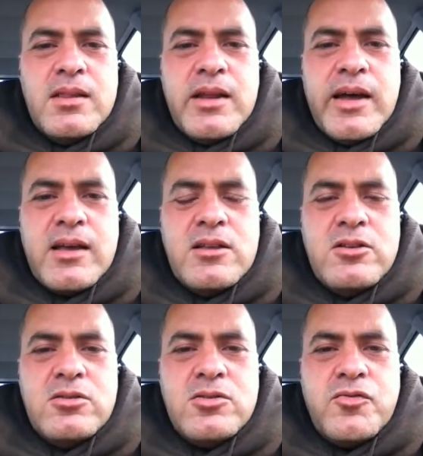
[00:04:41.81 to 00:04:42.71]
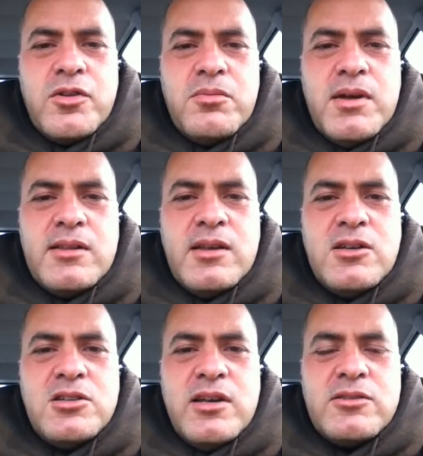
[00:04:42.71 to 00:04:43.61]
that I can use for the
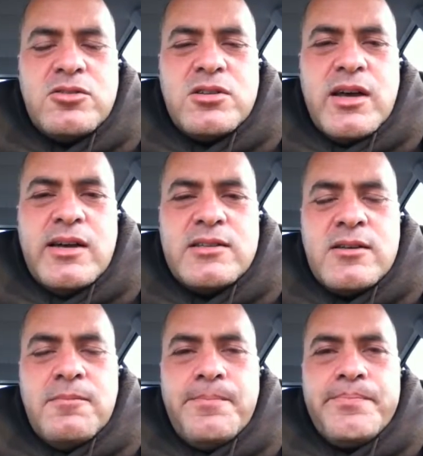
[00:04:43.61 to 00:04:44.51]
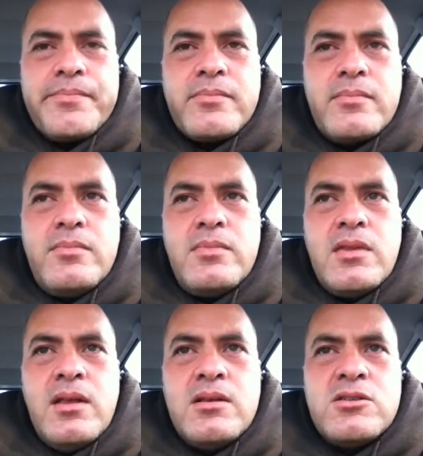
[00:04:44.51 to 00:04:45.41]
meditation exercise.
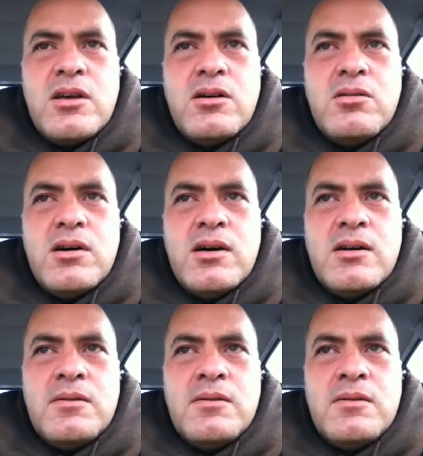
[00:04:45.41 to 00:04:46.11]
So